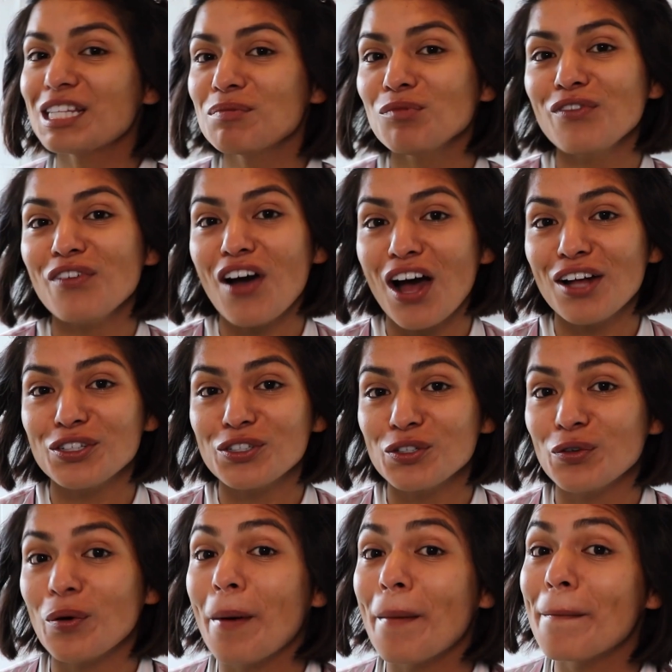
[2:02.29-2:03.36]
move on
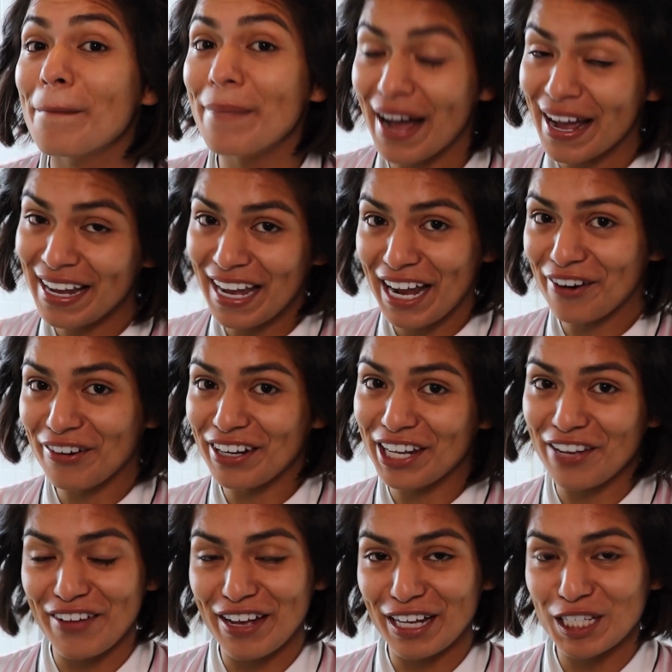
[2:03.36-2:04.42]
to my area
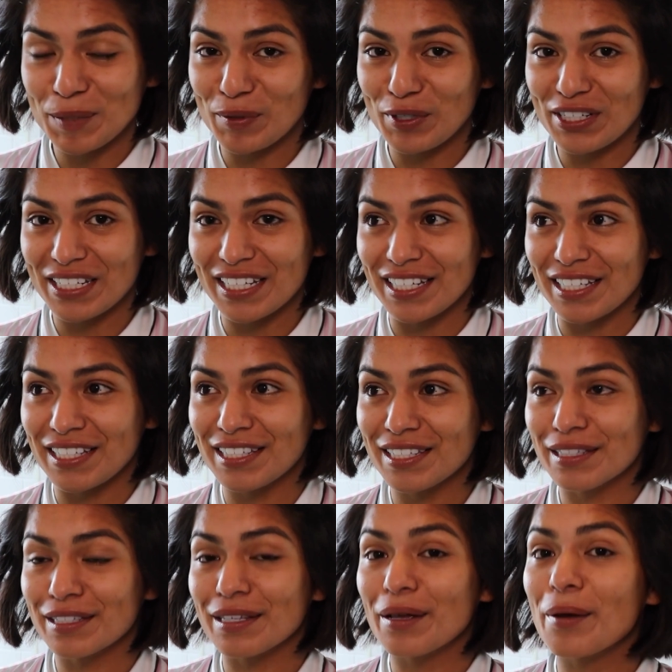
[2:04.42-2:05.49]
of expertise,
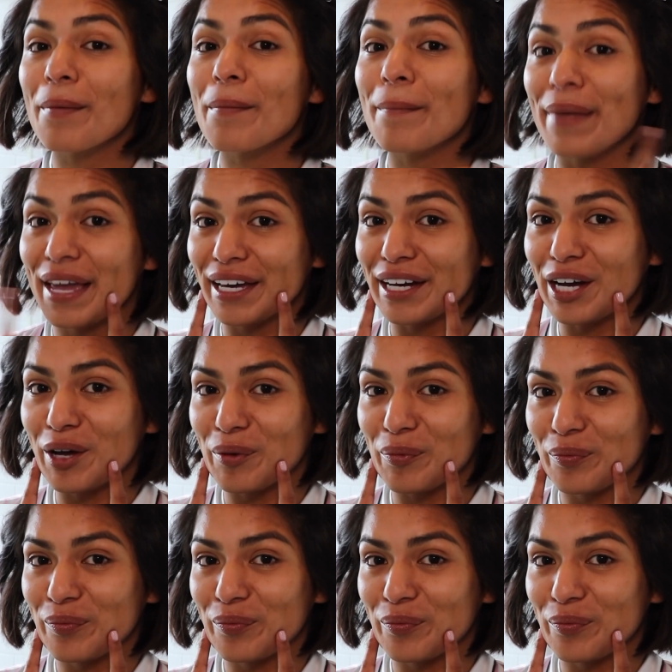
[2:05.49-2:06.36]
makeup.